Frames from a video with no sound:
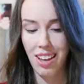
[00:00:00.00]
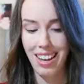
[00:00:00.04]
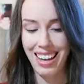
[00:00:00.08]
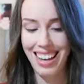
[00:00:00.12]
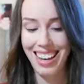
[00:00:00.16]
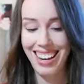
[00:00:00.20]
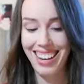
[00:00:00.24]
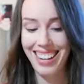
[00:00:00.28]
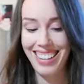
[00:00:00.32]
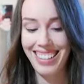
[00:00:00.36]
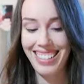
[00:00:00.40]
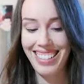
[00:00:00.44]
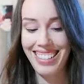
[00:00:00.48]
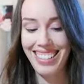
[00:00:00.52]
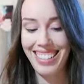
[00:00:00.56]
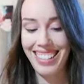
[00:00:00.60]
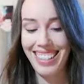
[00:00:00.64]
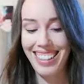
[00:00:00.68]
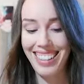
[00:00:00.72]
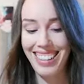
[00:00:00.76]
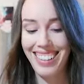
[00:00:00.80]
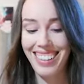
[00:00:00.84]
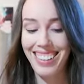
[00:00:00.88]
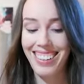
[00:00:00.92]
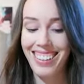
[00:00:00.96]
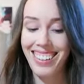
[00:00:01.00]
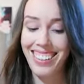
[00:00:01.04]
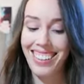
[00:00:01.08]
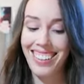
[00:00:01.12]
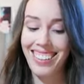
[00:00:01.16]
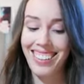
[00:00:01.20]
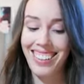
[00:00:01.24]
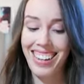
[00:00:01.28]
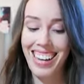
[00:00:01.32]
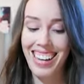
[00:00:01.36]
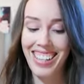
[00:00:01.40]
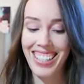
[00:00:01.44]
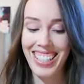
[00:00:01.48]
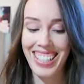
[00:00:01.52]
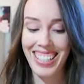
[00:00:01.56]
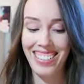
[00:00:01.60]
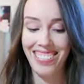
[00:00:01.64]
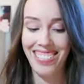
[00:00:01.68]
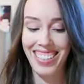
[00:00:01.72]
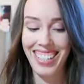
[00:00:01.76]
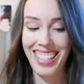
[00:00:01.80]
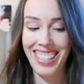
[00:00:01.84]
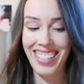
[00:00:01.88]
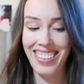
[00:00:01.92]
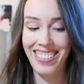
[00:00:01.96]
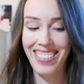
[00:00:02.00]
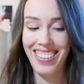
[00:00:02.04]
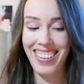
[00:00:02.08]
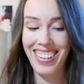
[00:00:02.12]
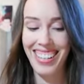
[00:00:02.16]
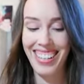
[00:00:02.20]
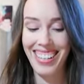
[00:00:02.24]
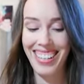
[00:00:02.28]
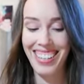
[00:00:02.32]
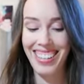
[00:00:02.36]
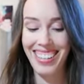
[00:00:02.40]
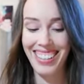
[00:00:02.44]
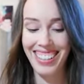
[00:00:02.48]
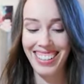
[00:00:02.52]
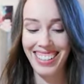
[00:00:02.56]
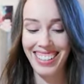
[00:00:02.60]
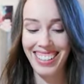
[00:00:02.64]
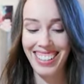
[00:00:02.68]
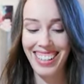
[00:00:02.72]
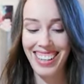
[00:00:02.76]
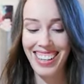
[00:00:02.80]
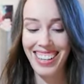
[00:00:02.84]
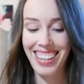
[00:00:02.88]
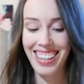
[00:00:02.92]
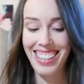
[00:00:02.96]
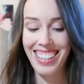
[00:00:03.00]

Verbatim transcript: and oh how sweet, we got